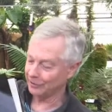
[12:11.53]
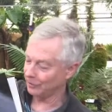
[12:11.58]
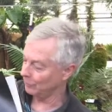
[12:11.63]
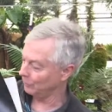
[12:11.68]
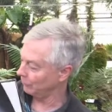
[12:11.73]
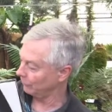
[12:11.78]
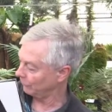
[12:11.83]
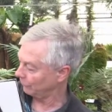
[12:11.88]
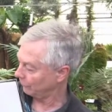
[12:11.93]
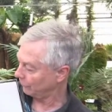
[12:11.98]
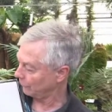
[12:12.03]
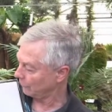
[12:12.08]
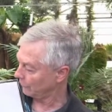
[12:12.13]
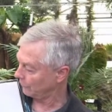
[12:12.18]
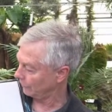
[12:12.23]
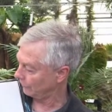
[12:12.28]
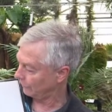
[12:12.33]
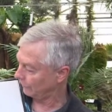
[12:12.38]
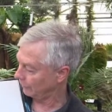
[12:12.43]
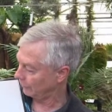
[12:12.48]
That wasn't so
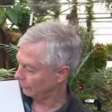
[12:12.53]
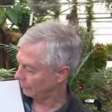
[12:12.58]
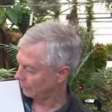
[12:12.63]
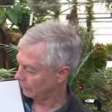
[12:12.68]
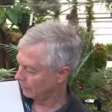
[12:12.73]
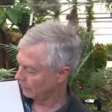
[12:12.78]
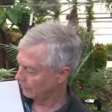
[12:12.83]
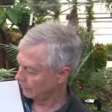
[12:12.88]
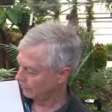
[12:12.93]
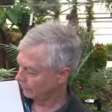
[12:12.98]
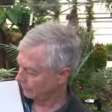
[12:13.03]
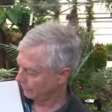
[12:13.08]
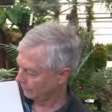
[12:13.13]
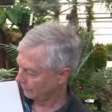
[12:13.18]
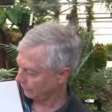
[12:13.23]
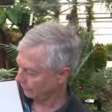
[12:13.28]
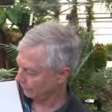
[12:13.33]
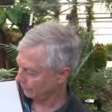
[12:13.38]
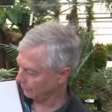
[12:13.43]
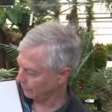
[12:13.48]
easy.
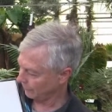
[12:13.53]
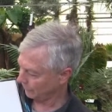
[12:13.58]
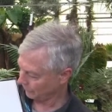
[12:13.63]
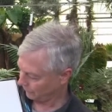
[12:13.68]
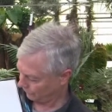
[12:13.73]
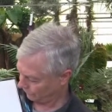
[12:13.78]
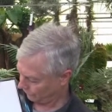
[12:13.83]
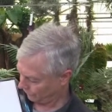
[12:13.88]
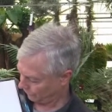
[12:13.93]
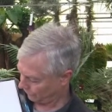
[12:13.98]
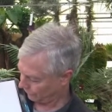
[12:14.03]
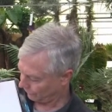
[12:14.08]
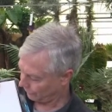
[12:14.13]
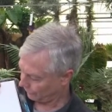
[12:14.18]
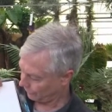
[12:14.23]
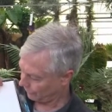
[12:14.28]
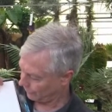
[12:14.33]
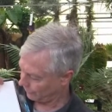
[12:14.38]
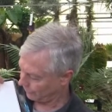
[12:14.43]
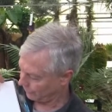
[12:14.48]
There's a picture at the
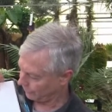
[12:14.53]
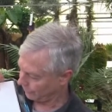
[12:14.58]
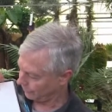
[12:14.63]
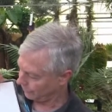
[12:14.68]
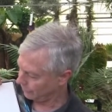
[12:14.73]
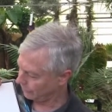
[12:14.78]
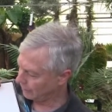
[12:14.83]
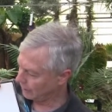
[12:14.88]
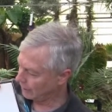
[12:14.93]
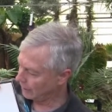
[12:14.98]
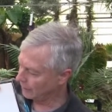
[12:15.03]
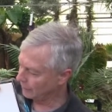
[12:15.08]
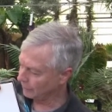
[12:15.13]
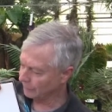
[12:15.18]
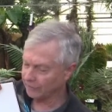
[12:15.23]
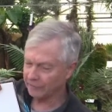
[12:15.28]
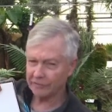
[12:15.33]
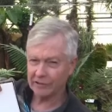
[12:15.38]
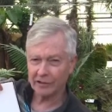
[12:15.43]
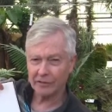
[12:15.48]
nursery here.
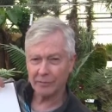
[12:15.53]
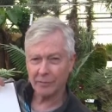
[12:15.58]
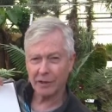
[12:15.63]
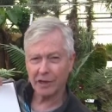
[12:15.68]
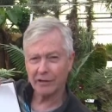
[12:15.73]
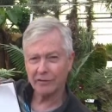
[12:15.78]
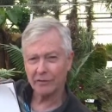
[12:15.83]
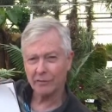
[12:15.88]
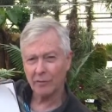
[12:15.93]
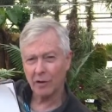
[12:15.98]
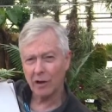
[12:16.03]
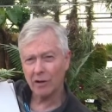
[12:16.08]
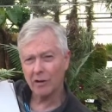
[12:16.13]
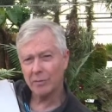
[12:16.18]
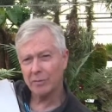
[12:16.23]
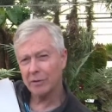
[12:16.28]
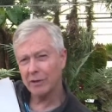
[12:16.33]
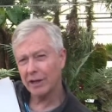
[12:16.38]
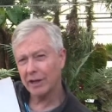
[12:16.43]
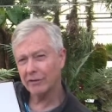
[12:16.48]
But this explains, of all
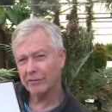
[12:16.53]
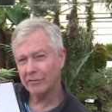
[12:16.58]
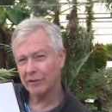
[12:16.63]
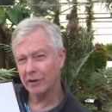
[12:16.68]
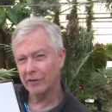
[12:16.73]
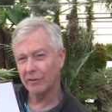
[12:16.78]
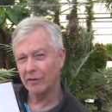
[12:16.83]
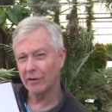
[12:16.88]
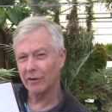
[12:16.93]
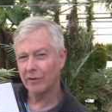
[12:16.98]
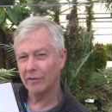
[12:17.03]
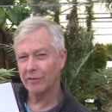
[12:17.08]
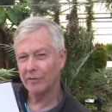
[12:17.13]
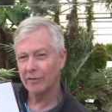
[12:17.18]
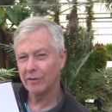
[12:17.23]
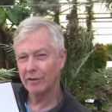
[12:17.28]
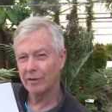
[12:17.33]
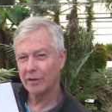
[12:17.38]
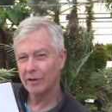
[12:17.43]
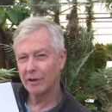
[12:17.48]
the plants on Earth,
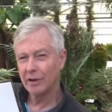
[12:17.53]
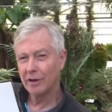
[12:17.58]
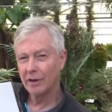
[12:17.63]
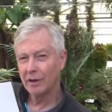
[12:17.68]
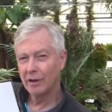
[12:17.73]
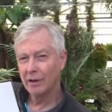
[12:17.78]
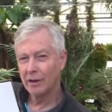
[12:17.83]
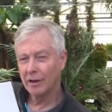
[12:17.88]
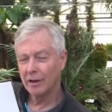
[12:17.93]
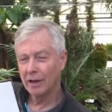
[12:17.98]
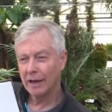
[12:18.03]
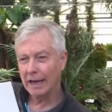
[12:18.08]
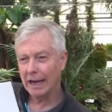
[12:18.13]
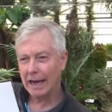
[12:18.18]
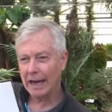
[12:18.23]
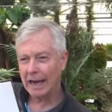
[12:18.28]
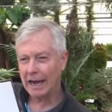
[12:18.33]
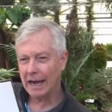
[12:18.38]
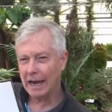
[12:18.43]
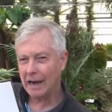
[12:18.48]

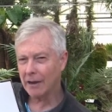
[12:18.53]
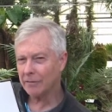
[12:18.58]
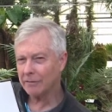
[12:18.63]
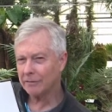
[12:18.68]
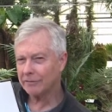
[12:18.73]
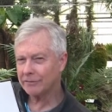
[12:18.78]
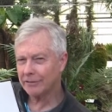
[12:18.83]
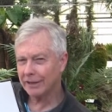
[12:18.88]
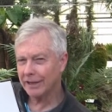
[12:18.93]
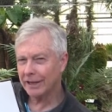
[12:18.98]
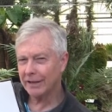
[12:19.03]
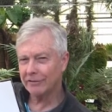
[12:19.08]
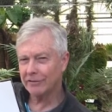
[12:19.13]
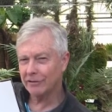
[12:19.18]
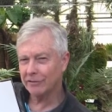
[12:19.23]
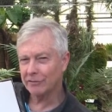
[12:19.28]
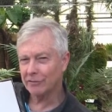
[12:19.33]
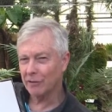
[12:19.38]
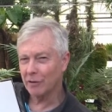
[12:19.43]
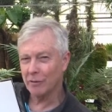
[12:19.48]
how do
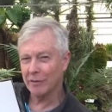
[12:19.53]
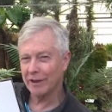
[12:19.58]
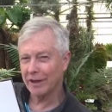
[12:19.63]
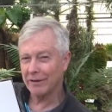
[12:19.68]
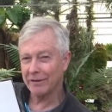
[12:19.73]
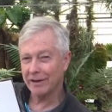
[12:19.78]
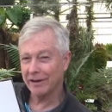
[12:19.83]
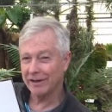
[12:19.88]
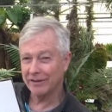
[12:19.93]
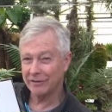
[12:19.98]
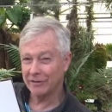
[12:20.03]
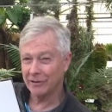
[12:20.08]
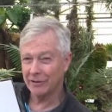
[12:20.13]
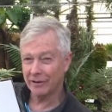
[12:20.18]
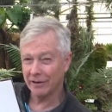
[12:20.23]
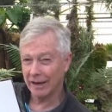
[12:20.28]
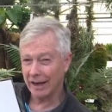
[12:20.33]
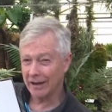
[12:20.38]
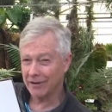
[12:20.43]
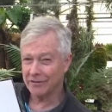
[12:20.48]
tillandsias grow without any
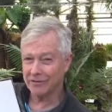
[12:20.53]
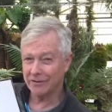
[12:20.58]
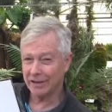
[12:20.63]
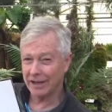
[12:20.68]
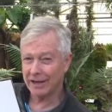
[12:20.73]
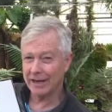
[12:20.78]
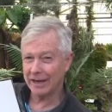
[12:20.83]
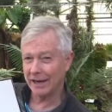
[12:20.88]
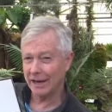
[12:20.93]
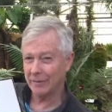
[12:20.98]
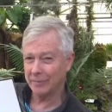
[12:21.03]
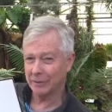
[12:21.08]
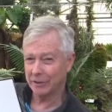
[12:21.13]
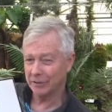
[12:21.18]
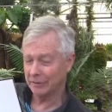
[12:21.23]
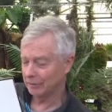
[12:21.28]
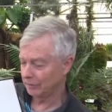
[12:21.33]
dirt? How does that happen?